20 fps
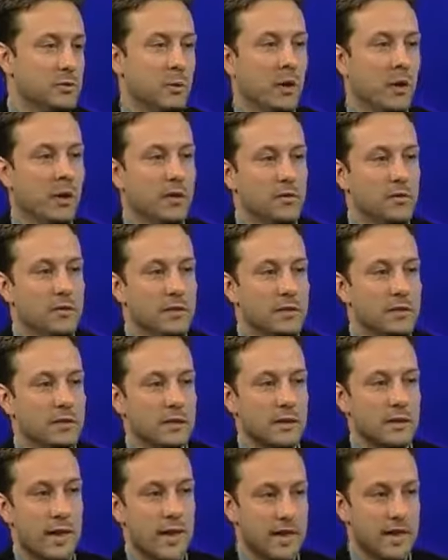So all of
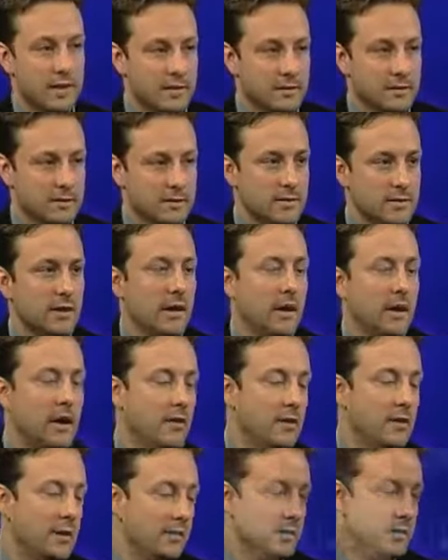these Ns
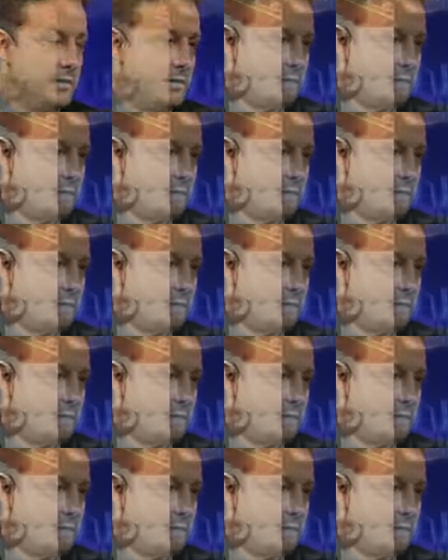either have